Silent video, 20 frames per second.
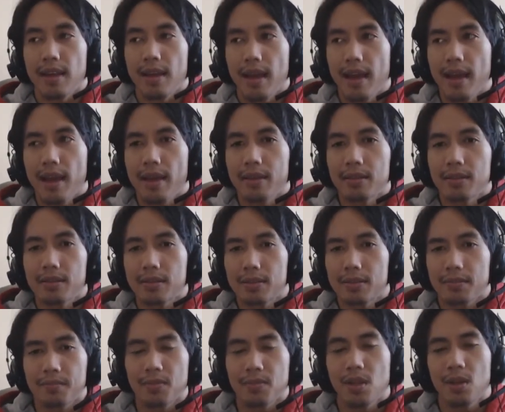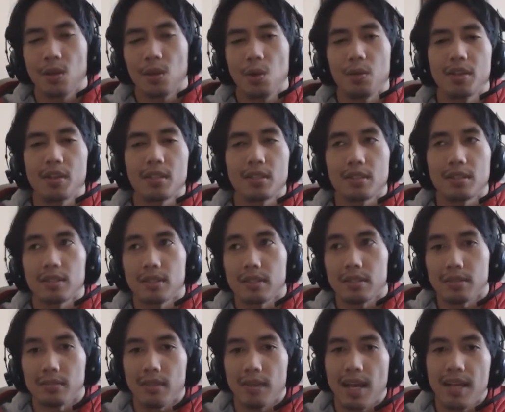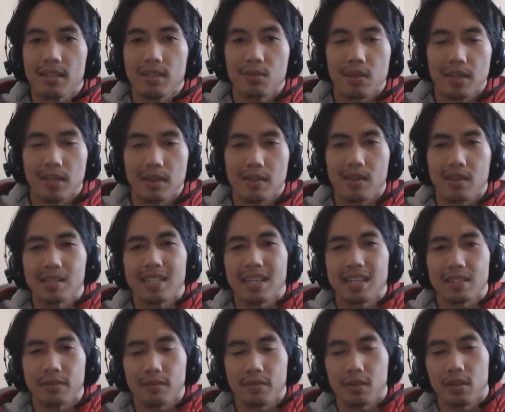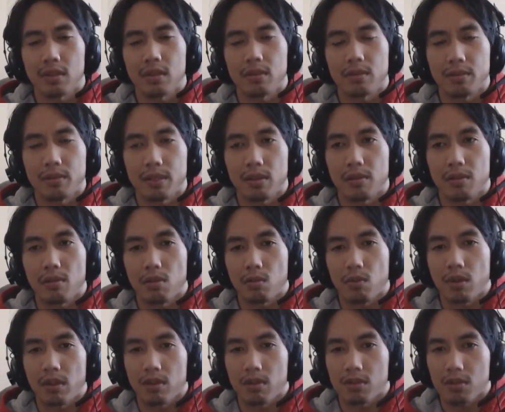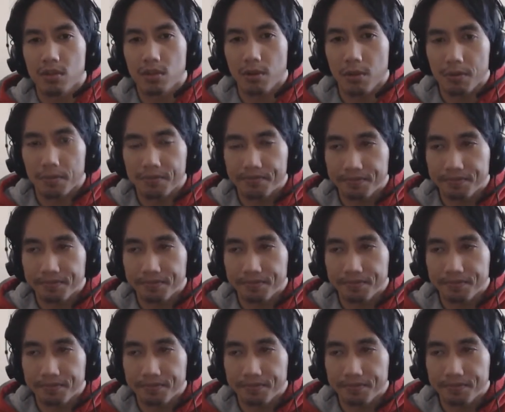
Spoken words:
And going into last weekend, I was actually feeling a little bit under the weather, so